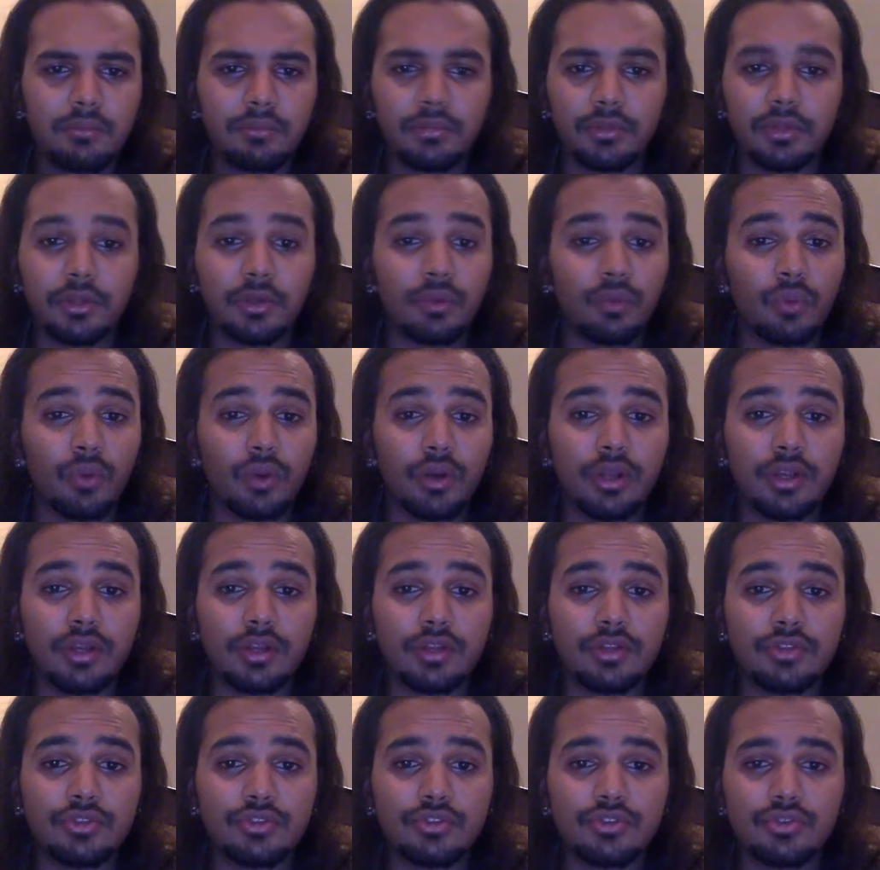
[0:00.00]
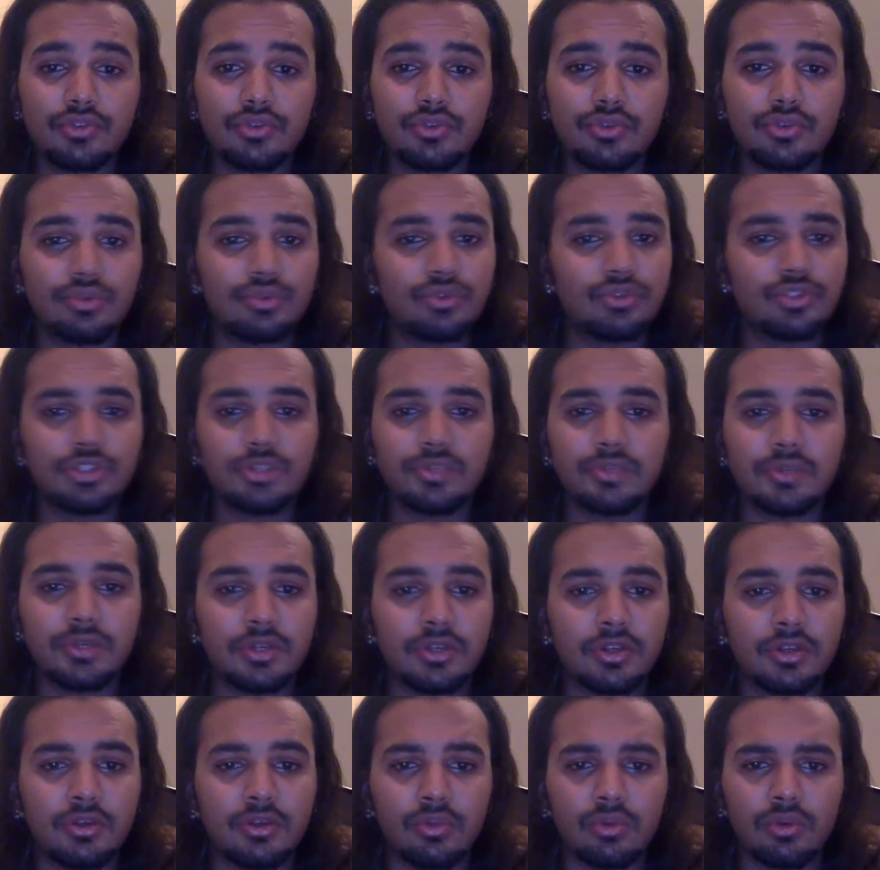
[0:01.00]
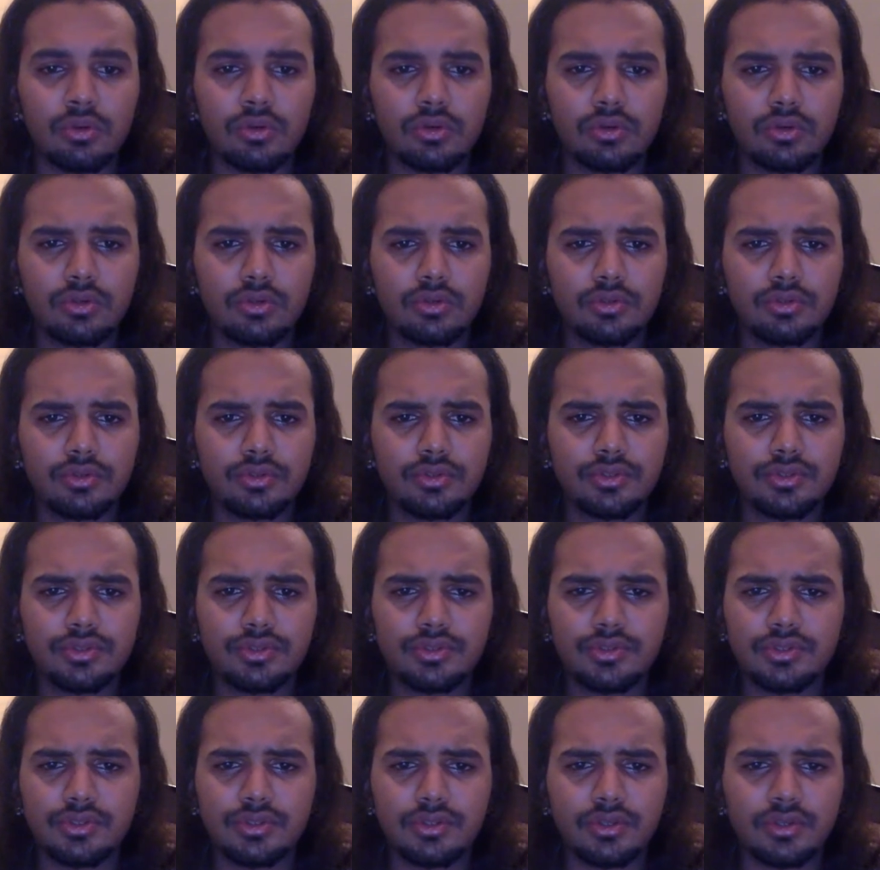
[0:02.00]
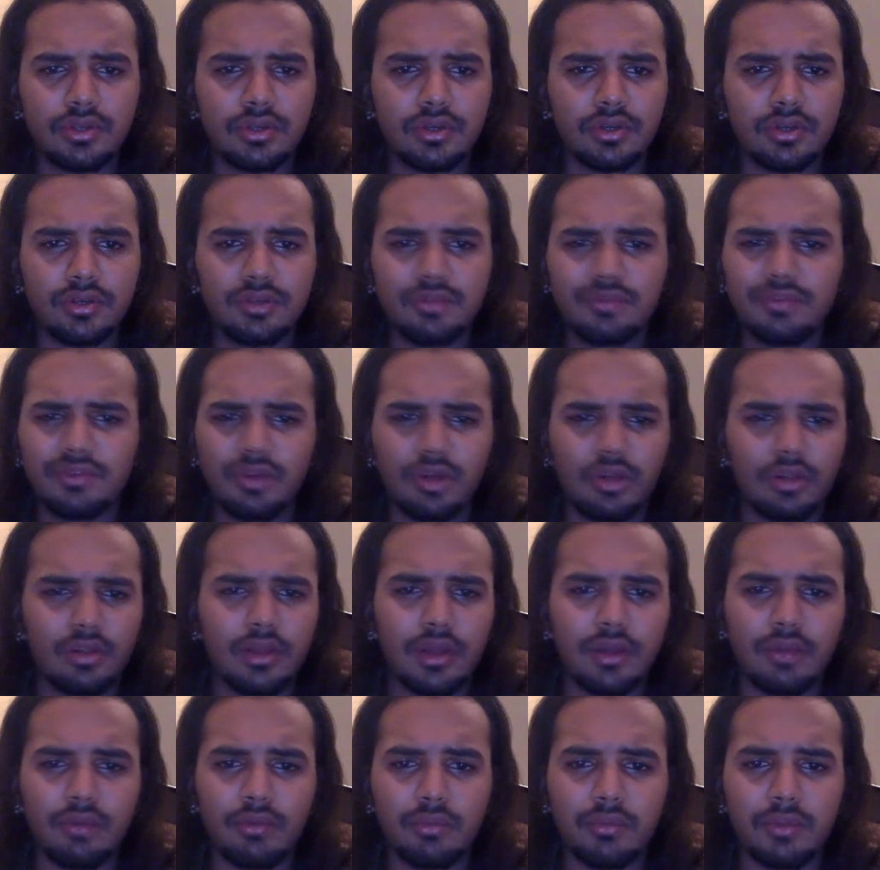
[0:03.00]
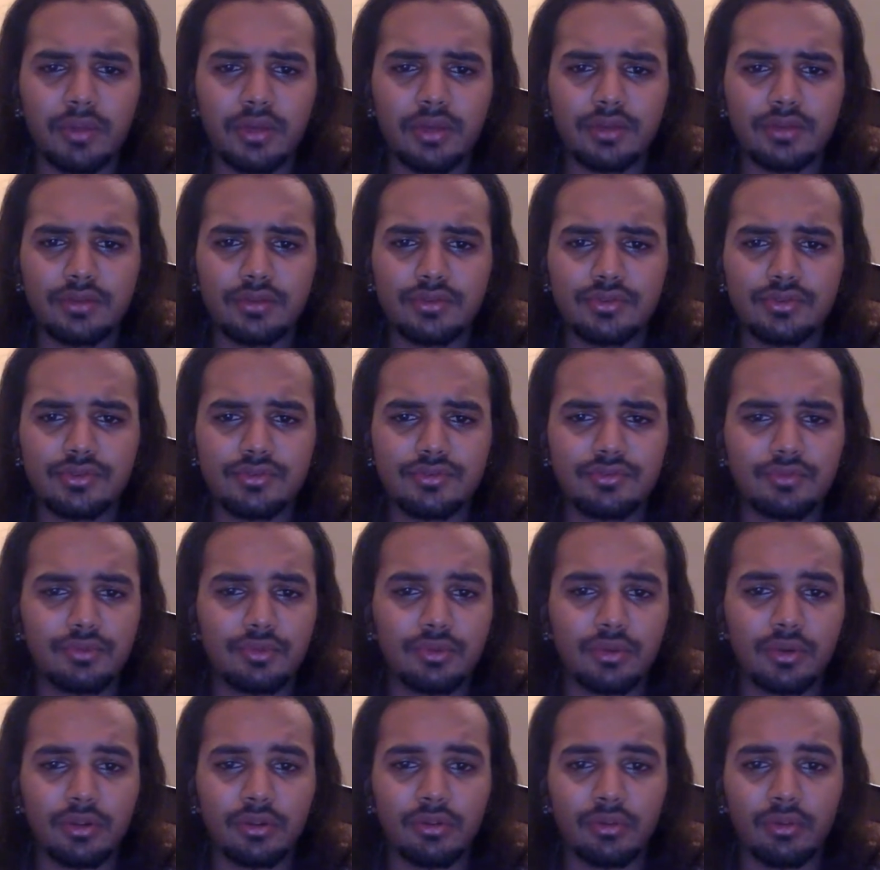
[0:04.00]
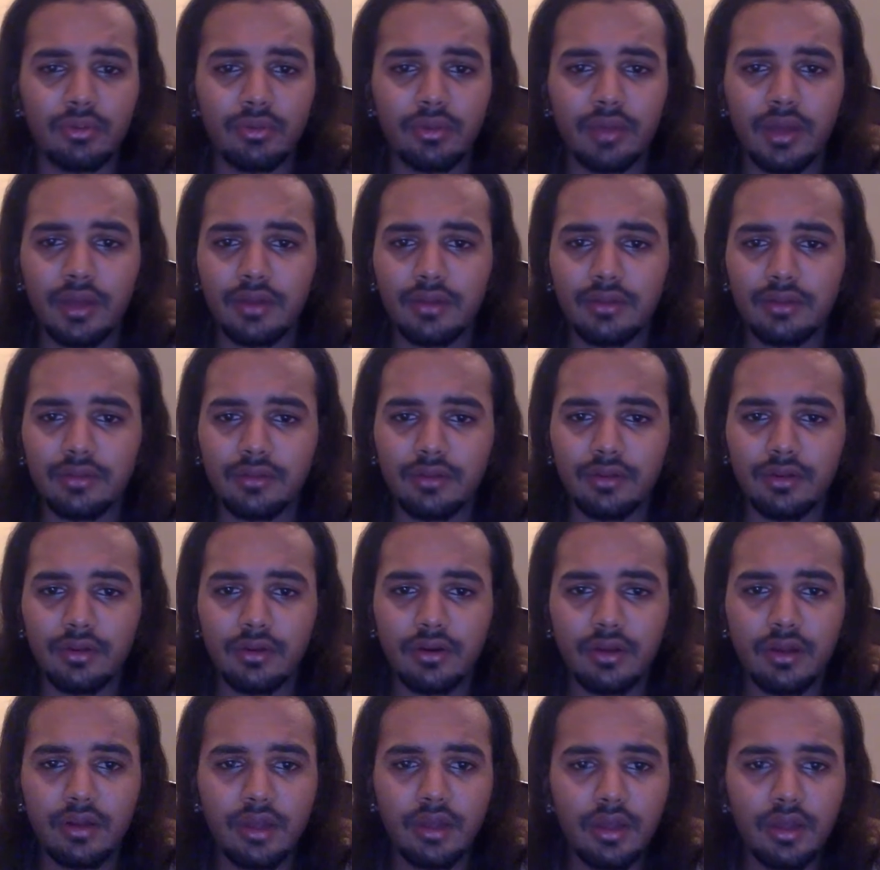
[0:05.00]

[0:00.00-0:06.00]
Blink-182, Jimmy Eat World, even All That Remains, if you want to throw that in there.